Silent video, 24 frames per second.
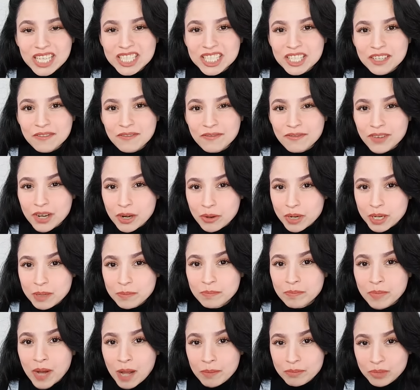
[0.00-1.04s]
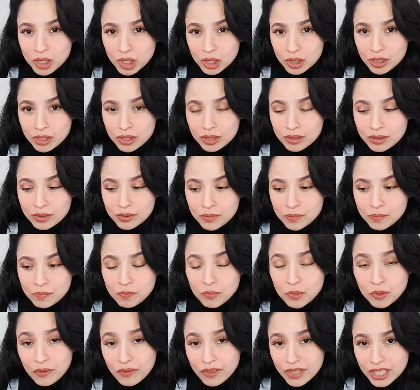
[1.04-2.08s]
a very popular
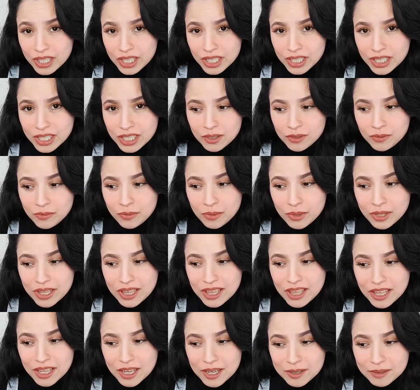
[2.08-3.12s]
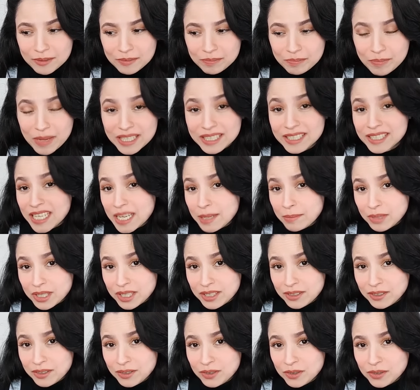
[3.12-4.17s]
movie with Matt
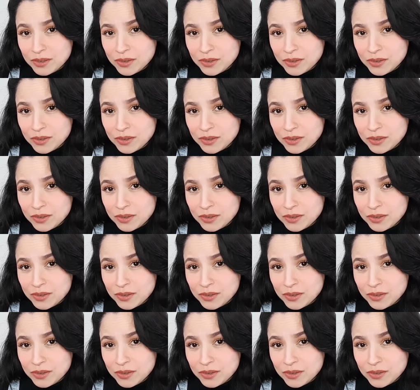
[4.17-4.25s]
Damon,